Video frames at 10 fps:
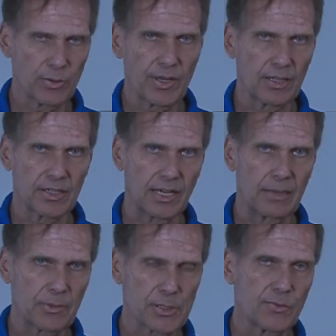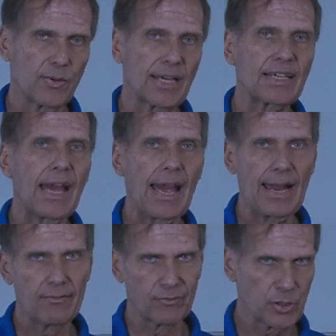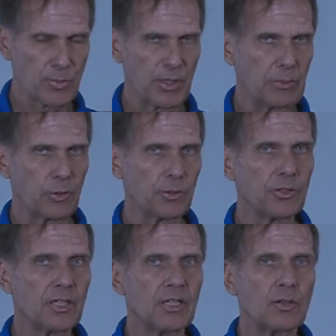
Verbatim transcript: with helicopters. In fact, average people